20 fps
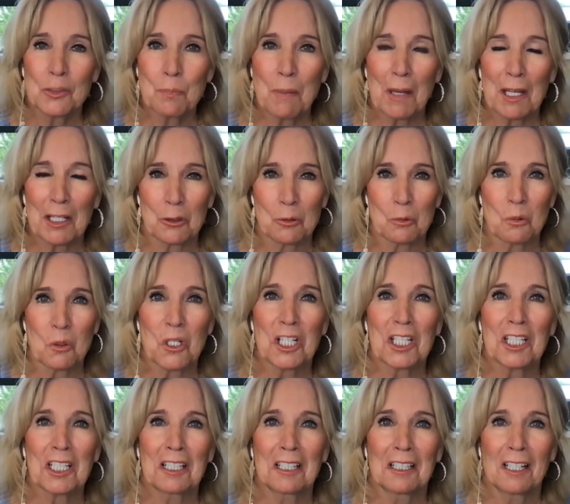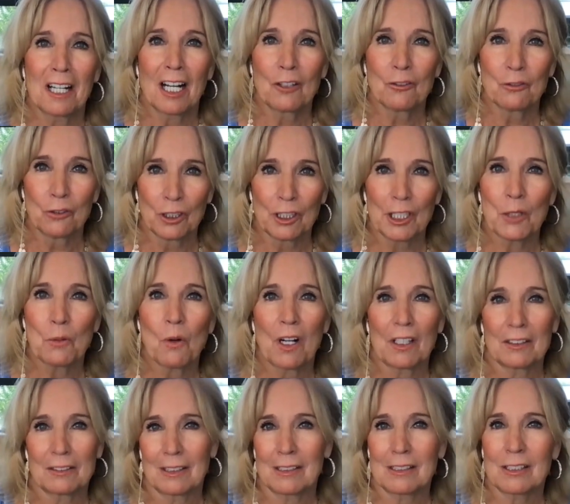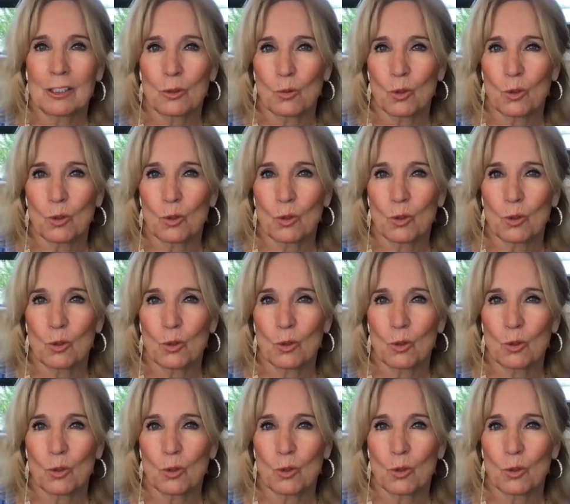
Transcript: better work. I really want this to